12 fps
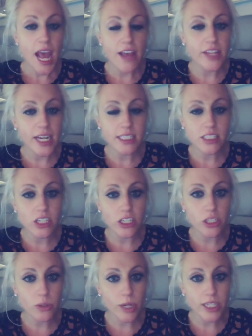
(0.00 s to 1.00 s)
And then I
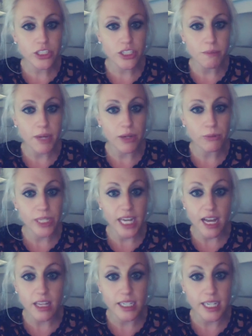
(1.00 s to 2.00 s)
start to question my
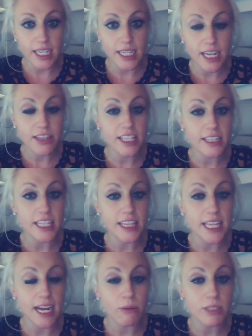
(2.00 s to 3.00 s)
reality. And I think
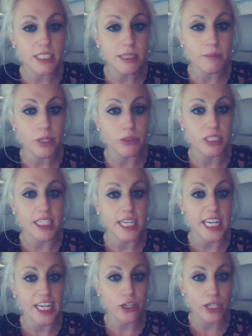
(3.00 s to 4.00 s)
that that was the most
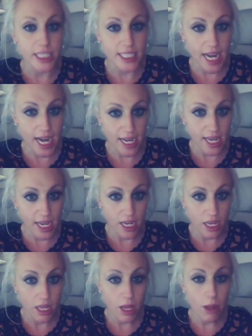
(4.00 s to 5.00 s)

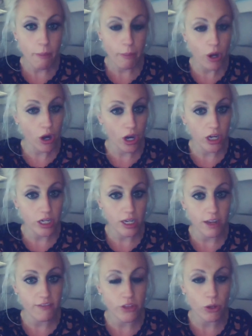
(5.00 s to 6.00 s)
irritating part
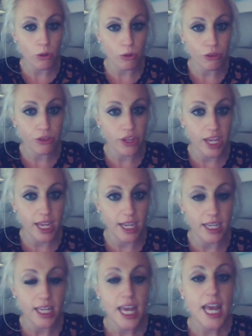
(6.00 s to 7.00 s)
of the whole
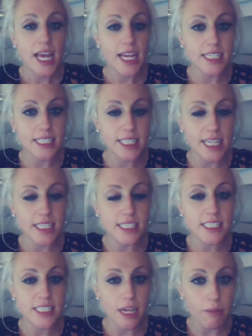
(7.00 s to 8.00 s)
thing, is that
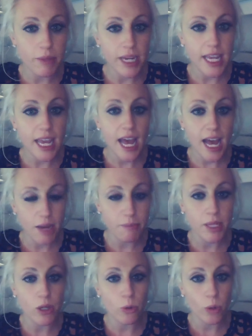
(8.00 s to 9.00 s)
somebody had
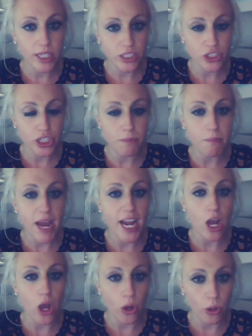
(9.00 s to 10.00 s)
me question my
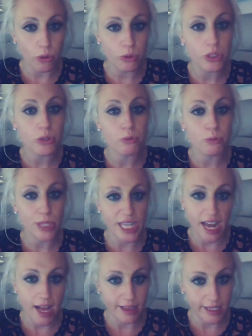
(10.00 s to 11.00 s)
own
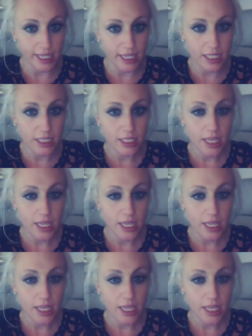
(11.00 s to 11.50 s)
reality.